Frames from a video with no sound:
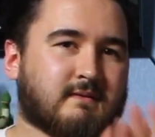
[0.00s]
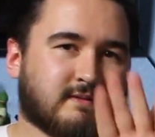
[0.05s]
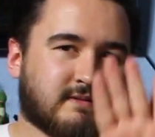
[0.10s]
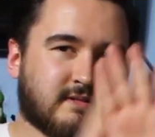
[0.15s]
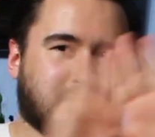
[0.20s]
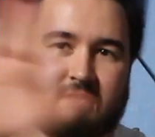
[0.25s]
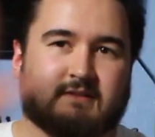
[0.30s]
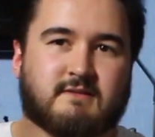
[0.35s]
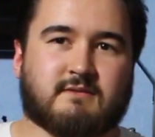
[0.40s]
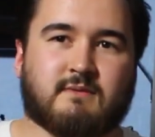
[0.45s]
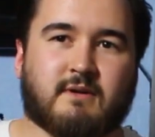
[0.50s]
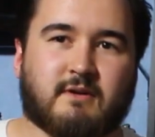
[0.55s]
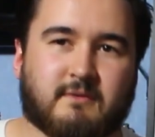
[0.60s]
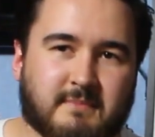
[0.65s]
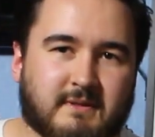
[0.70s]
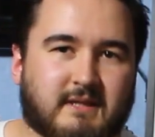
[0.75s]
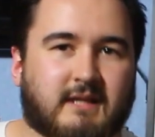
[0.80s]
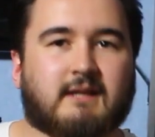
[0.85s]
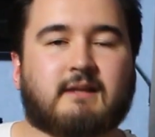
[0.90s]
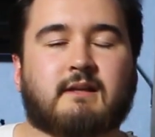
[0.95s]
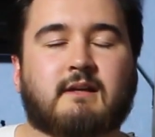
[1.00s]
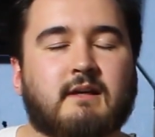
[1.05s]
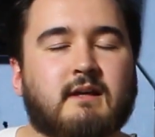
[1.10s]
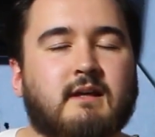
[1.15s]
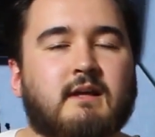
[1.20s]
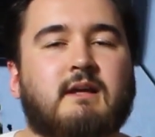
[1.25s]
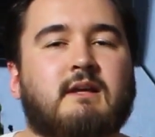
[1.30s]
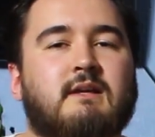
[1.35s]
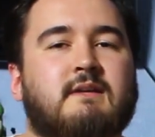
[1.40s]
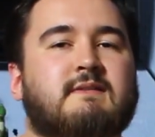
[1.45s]
title opening.
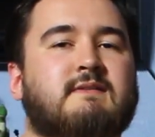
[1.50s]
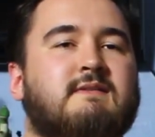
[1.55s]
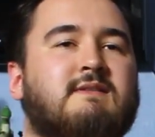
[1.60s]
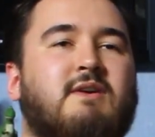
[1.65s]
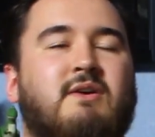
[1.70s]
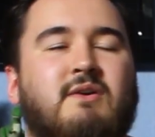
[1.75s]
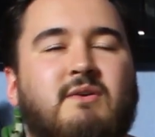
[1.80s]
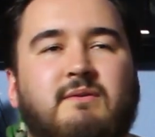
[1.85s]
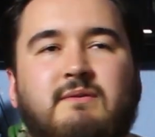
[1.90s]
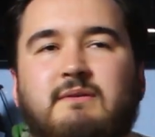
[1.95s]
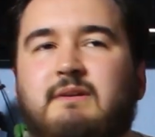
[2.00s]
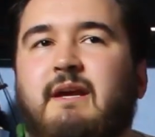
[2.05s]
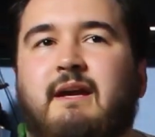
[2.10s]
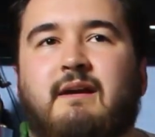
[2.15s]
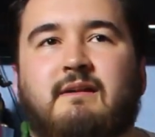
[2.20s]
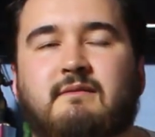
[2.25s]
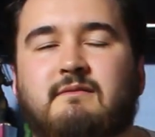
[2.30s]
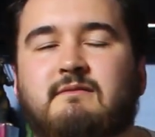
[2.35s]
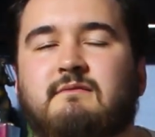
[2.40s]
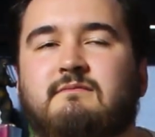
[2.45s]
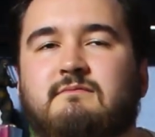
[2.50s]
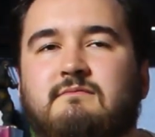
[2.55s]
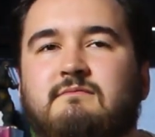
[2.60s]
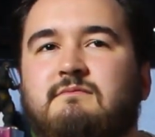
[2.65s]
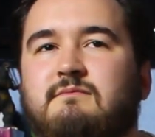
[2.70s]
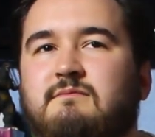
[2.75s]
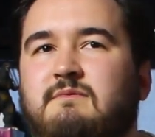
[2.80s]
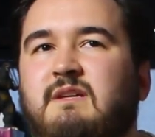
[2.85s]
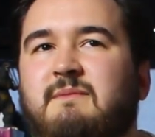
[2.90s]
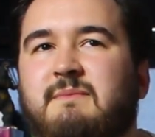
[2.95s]
So yeah,
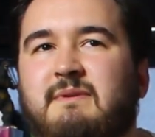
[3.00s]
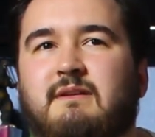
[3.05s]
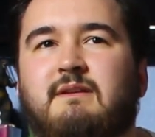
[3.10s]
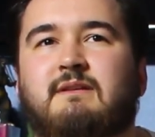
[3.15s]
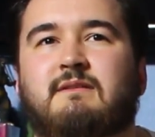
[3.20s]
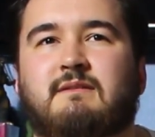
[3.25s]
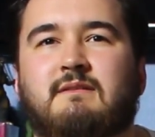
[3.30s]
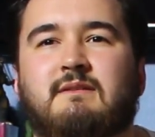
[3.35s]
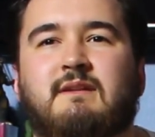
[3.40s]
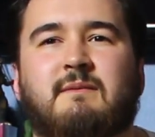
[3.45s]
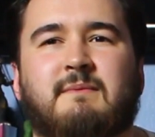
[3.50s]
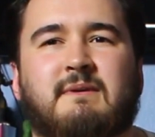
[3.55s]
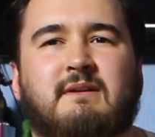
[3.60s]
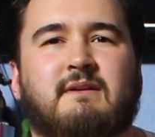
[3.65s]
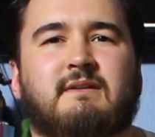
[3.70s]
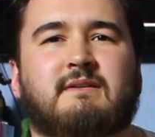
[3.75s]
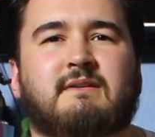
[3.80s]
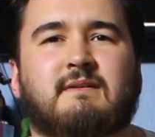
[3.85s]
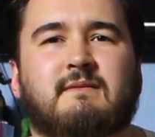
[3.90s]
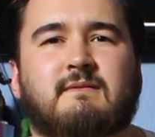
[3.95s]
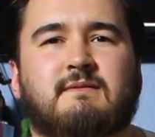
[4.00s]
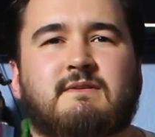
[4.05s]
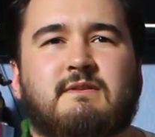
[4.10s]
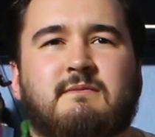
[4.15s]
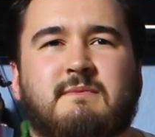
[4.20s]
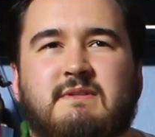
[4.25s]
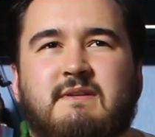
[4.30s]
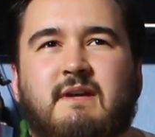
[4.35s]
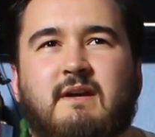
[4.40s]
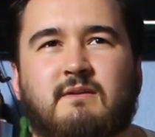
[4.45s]
that'd be good.
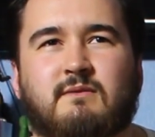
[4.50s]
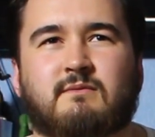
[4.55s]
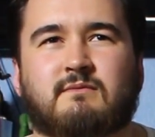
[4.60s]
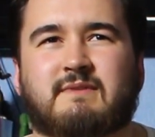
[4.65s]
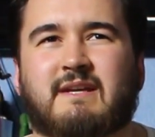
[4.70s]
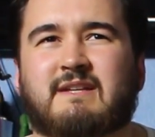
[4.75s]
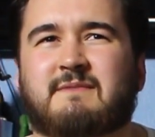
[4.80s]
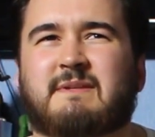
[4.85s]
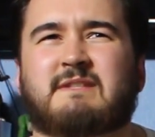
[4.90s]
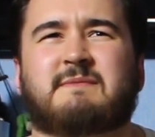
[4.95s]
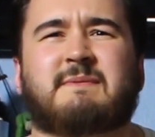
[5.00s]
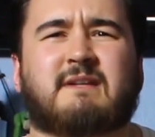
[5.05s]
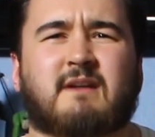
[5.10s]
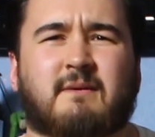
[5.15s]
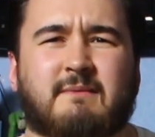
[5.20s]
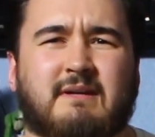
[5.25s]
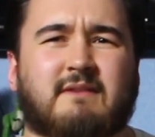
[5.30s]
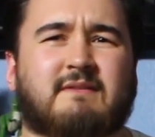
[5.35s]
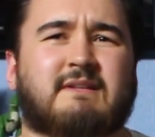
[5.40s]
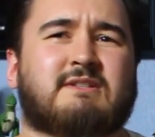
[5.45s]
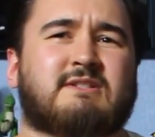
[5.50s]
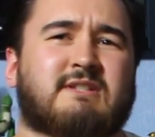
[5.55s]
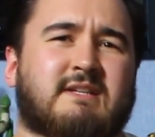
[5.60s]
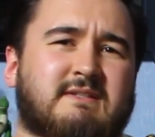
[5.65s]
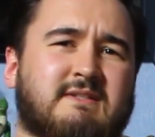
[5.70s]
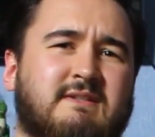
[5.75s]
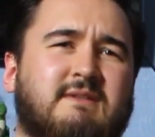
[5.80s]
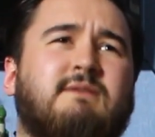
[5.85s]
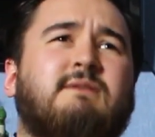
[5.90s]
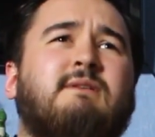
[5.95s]
Doom Eternal, that's meant to be coming up this year
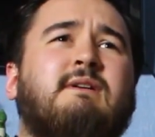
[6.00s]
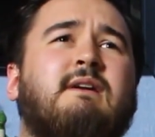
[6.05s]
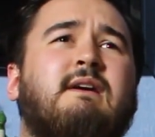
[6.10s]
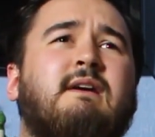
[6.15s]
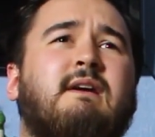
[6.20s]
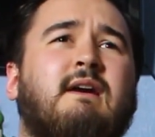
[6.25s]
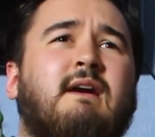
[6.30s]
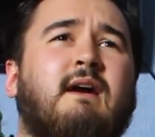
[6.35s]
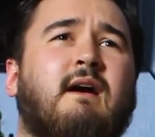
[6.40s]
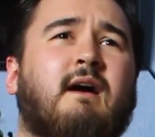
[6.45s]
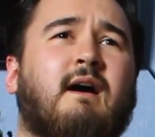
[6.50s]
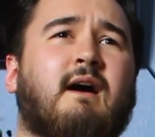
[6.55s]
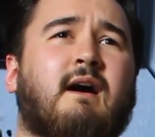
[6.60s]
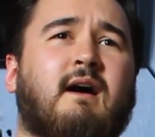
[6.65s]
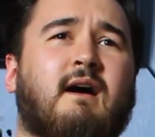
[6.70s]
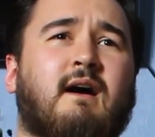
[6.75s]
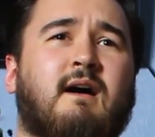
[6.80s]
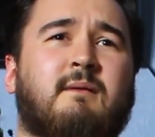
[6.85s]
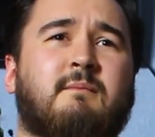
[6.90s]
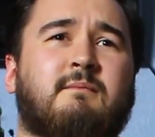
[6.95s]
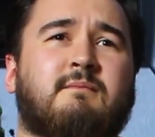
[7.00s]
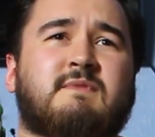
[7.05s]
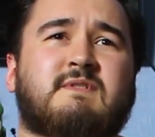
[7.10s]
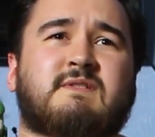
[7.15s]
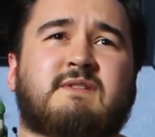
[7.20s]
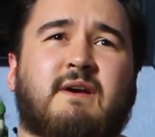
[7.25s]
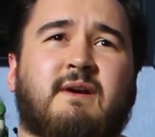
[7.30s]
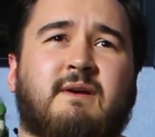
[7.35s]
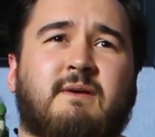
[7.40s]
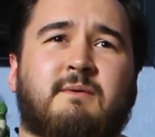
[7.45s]
too.
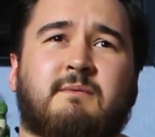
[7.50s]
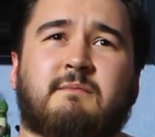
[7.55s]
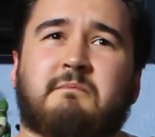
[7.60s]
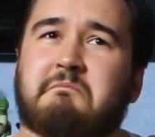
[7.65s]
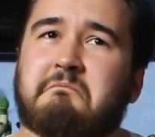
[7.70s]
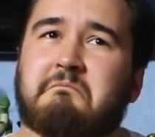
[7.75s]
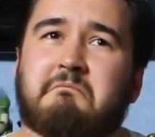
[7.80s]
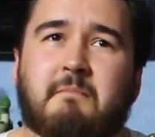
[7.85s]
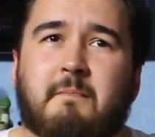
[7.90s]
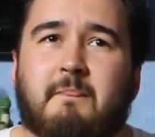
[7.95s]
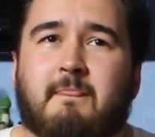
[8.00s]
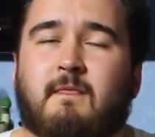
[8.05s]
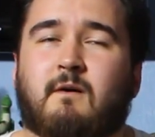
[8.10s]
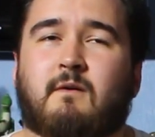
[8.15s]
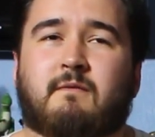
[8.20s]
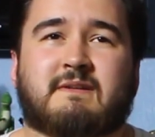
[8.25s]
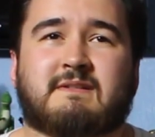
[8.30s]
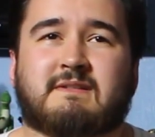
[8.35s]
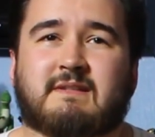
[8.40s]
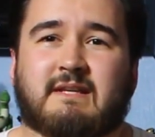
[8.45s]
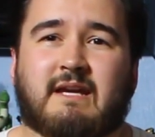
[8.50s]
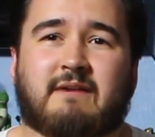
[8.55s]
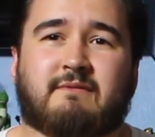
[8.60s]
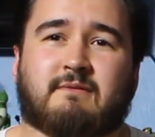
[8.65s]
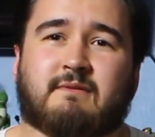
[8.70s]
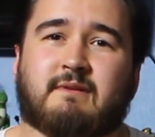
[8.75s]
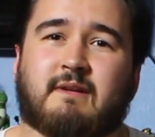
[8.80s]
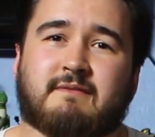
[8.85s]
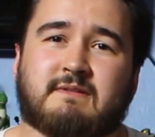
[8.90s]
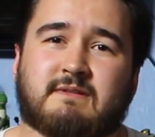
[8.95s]
So obviously
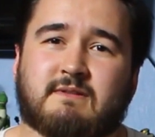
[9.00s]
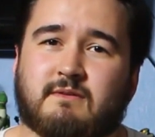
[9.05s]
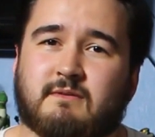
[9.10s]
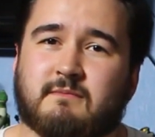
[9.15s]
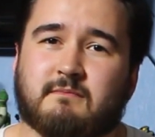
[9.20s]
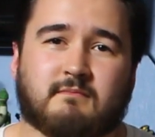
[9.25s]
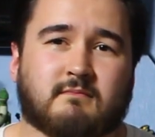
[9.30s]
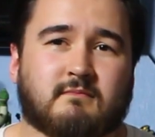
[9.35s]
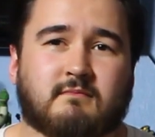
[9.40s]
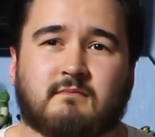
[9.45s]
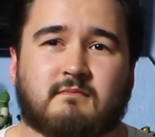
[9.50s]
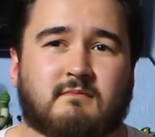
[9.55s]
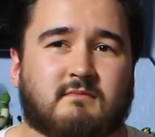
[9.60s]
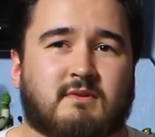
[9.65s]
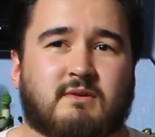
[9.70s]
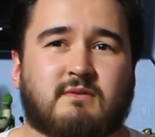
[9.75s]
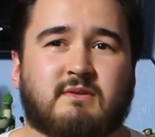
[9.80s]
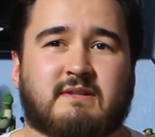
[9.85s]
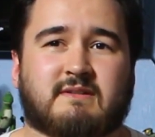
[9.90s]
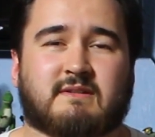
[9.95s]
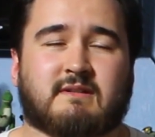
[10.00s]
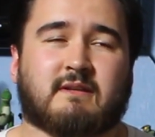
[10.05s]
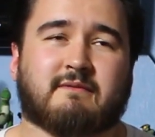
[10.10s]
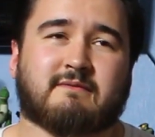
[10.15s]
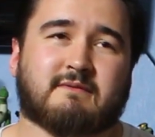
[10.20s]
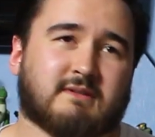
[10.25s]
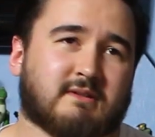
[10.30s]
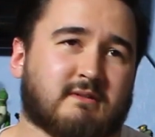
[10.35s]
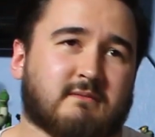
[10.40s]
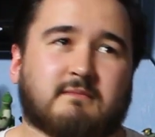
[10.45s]
everyone loves Doom. Who doesn't
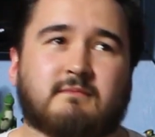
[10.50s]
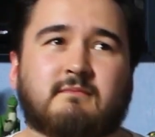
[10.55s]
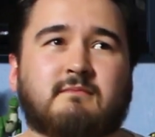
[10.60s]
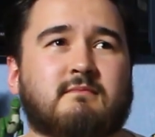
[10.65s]
love Doom?